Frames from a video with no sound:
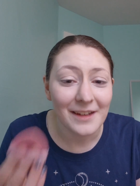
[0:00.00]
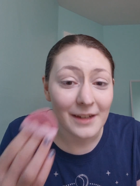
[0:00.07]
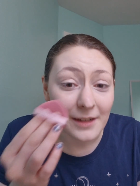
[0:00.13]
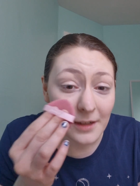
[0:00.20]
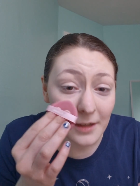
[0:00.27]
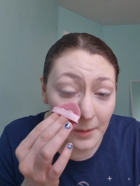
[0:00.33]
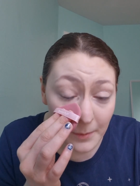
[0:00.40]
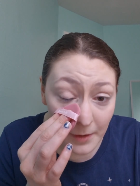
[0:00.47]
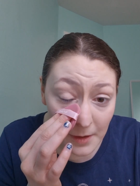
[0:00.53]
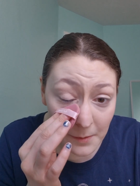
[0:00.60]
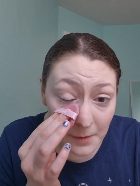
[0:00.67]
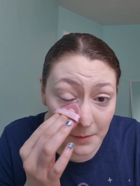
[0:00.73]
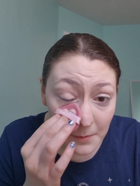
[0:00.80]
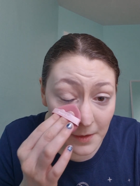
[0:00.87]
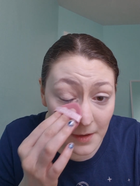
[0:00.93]

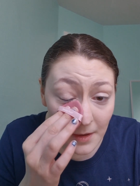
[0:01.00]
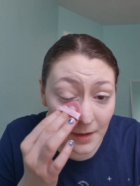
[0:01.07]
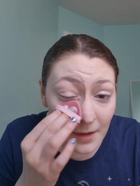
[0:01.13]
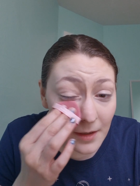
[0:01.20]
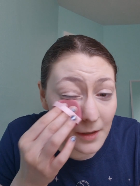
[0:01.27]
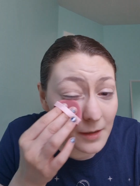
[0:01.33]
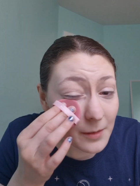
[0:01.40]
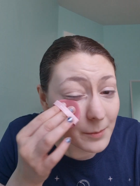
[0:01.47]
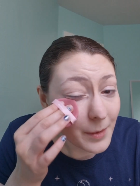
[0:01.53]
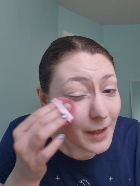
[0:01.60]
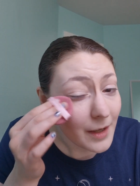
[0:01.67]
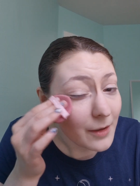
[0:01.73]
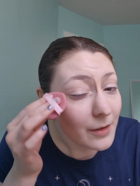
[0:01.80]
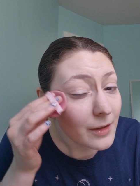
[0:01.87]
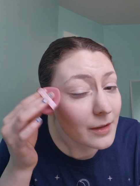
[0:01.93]
Going with the
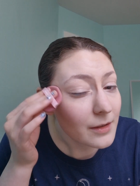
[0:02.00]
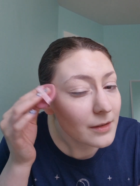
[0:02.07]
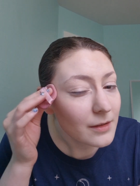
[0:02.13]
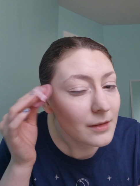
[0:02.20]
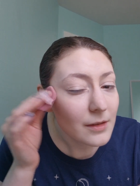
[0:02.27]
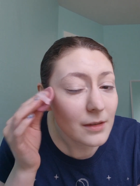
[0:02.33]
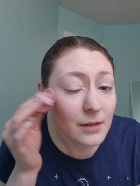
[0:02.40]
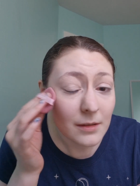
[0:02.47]
powder.